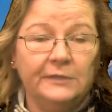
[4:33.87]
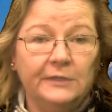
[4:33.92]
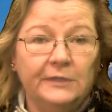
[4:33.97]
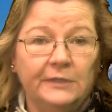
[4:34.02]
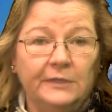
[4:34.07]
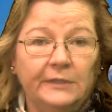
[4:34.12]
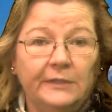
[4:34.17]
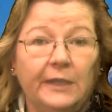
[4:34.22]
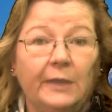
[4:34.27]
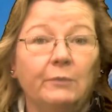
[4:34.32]

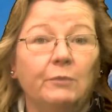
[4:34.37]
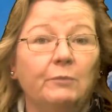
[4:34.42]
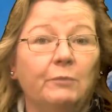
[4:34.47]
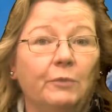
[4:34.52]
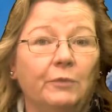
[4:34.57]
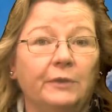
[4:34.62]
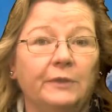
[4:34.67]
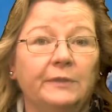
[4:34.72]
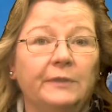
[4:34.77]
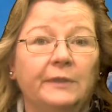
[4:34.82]
They
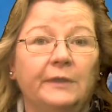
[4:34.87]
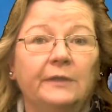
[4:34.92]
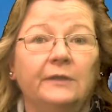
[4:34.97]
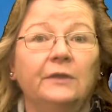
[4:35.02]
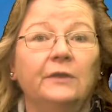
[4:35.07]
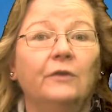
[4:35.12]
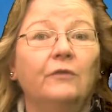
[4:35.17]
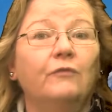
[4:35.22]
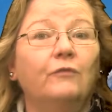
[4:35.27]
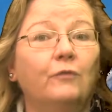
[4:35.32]
reported that
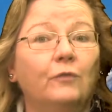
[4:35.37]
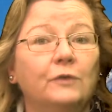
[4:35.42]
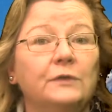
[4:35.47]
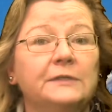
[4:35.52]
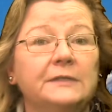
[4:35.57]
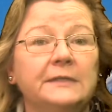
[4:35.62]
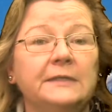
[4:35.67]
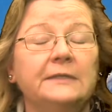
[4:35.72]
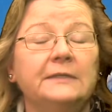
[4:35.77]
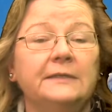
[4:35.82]

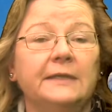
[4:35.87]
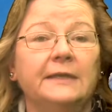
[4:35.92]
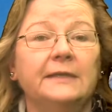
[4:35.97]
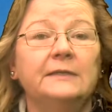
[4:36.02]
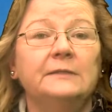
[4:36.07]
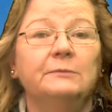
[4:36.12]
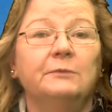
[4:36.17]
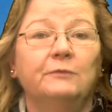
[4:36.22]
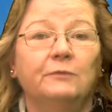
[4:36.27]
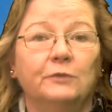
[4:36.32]
14
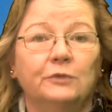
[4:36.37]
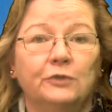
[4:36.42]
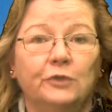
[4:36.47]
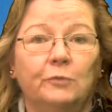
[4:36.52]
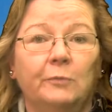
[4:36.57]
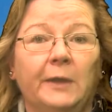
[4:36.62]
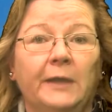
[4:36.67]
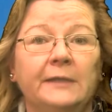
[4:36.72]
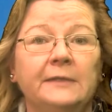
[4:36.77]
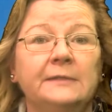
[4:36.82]
days before Joe
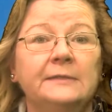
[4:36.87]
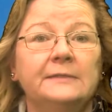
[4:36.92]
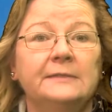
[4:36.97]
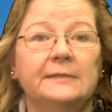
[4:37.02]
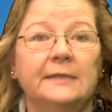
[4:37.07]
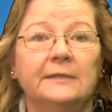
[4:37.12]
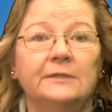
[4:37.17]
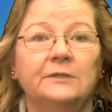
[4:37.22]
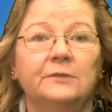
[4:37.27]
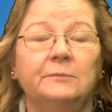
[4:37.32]
Biden is
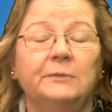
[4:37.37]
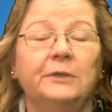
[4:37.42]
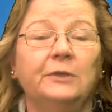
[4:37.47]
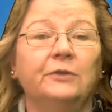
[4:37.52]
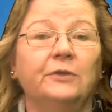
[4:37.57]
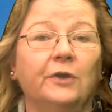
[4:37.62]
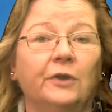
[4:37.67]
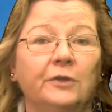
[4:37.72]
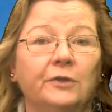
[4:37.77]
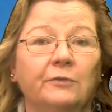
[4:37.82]
set to be
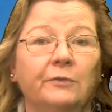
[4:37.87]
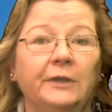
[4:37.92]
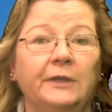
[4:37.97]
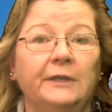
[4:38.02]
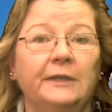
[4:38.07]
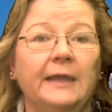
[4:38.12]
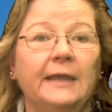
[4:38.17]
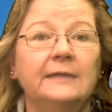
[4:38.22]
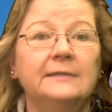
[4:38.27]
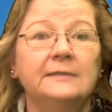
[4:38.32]

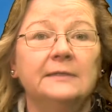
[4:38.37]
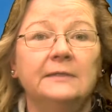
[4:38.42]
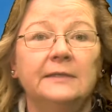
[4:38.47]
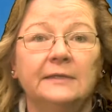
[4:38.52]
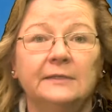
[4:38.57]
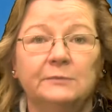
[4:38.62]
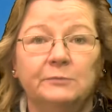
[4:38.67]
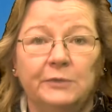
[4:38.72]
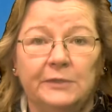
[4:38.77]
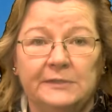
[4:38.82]
inaugurated as the
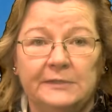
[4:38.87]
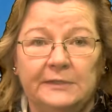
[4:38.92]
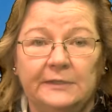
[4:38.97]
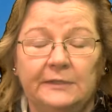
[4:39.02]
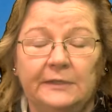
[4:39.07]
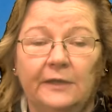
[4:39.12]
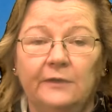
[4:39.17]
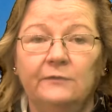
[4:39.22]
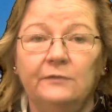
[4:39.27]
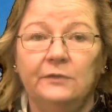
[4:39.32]
next
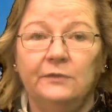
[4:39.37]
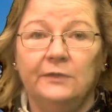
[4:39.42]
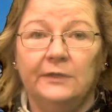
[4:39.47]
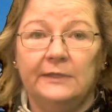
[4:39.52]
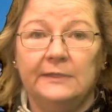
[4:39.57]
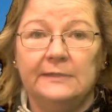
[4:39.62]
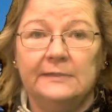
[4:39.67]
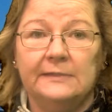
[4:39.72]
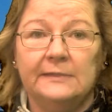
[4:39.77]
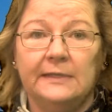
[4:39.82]
president of the
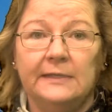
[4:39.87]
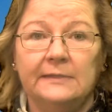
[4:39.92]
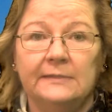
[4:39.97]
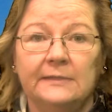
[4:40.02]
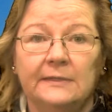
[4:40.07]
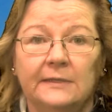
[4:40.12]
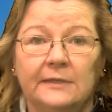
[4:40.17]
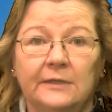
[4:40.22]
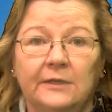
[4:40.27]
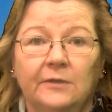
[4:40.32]
United States,
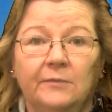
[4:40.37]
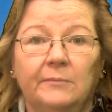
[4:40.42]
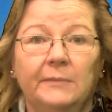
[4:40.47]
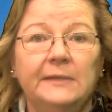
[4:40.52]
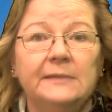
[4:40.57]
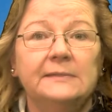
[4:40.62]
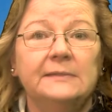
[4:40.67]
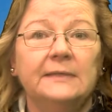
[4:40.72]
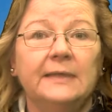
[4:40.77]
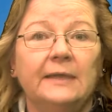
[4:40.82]

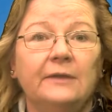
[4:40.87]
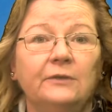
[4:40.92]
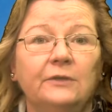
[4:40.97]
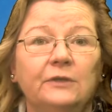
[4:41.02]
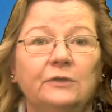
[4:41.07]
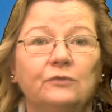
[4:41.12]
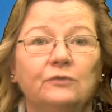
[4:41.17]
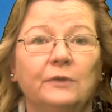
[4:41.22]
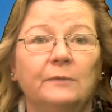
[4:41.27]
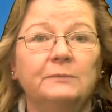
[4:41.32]
Mesa
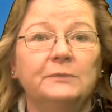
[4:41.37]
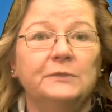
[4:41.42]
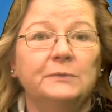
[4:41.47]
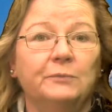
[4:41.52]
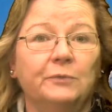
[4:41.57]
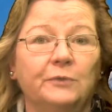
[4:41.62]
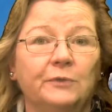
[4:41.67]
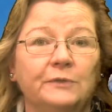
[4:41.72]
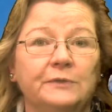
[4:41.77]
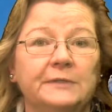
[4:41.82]
County Trump
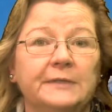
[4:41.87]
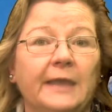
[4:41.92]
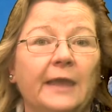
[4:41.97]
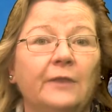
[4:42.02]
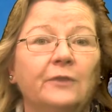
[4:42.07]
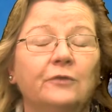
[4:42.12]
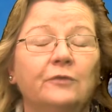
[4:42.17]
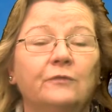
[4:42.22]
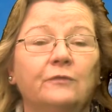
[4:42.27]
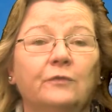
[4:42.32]
supporters
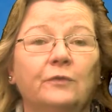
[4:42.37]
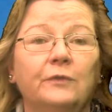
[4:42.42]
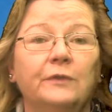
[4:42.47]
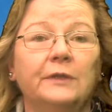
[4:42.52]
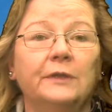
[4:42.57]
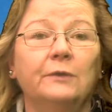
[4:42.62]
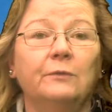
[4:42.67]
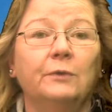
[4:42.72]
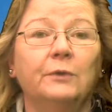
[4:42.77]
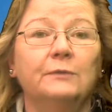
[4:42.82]
gathered for
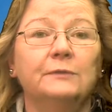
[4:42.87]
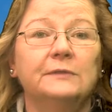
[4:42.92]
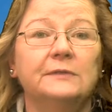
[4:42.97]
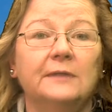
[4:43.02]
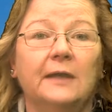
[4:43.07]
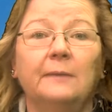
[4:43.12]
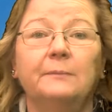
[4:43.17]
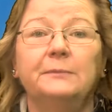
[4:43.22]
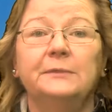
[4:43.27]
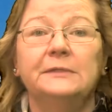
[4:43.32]
the, quote,
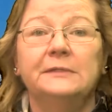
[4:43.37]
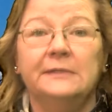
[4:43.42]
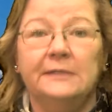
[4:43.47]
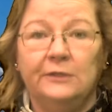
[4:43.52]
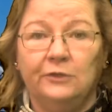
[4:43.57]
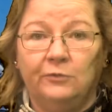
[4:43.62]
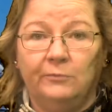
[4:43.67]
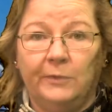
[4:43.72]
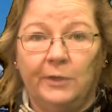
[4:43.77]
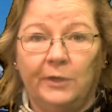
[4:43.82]
"Stop the
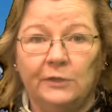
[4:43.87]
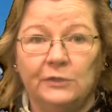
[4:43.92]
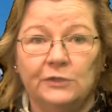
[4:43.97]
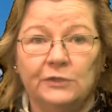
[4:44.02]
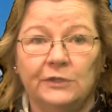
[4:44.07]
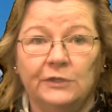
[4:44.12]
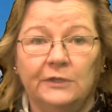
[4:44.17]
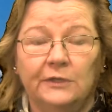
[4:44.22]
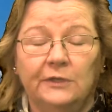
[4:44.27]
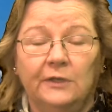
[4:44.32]
Steal March"
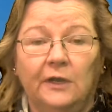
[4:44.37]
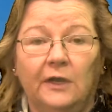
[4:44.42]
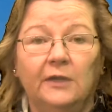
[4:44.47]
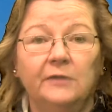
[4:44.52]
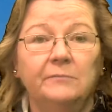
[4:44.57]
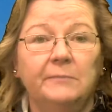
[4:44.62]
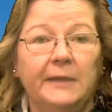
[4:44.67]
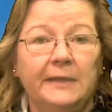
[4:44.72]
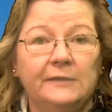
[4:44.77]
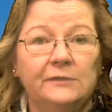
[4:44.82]

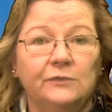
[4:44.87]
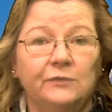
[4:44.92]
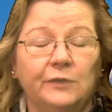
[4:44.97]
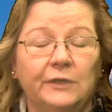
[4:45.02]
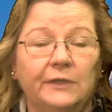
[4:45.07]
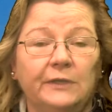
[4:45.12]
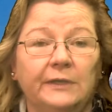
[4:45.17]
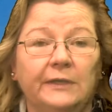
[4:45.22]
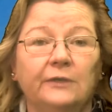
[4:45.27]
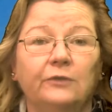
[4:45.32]
on Main
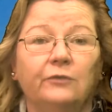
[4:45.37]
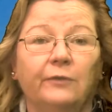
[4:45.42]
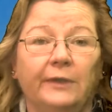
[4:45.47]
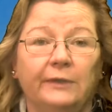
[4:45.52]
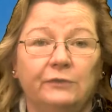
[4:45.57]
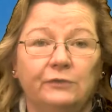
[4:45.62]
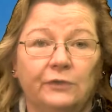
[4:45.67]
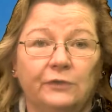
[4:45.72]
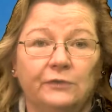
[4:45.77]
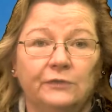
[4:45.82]
Street in
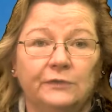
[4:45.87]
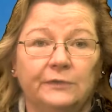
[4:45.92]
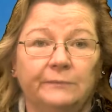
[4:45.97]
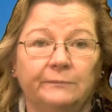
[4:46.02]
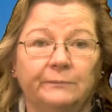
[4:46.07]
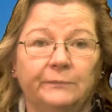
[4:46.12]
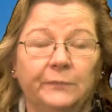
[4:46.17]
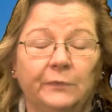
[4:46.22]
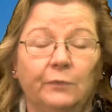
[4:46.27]
Grand Junction.